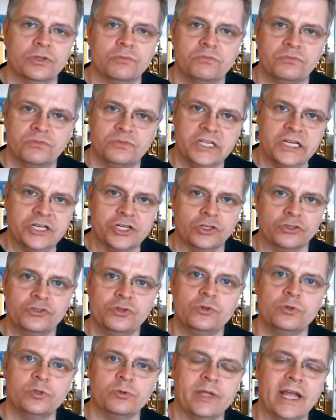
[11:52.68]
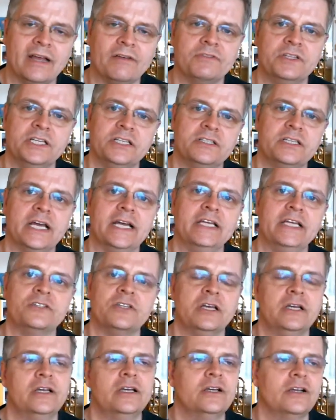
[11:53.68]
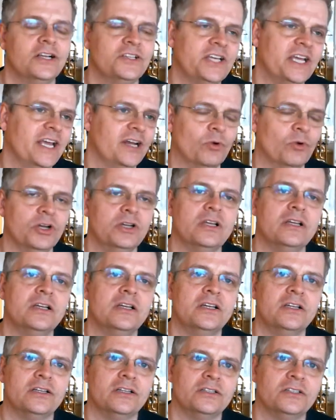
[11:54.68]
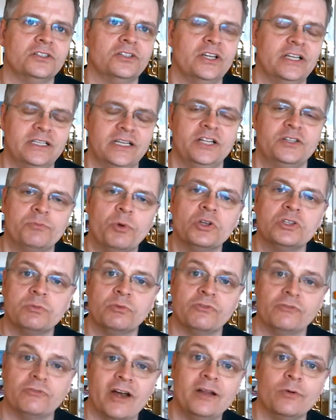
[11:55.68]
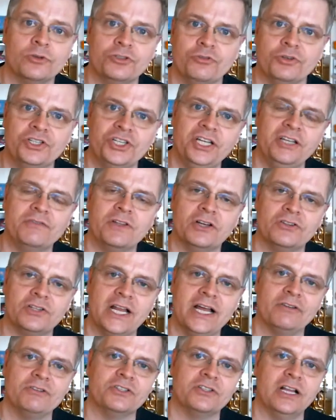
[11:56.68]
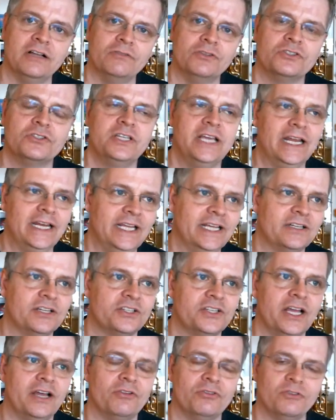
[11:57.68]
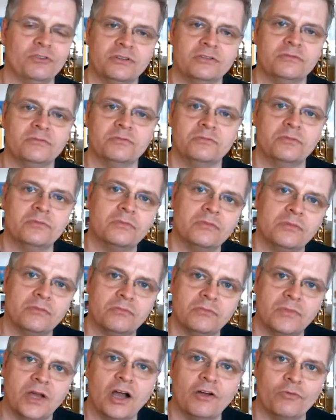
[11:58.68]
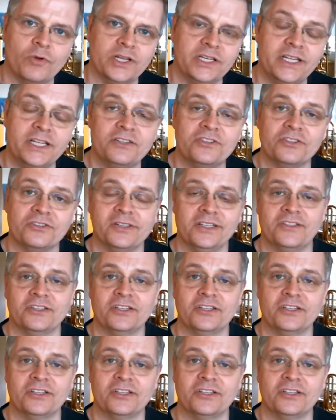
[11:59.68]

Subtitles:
All the digital tools we have these days, I say anyone, it's possible for anyone to achieve those loudness levels. Getting it to sound halfway decent is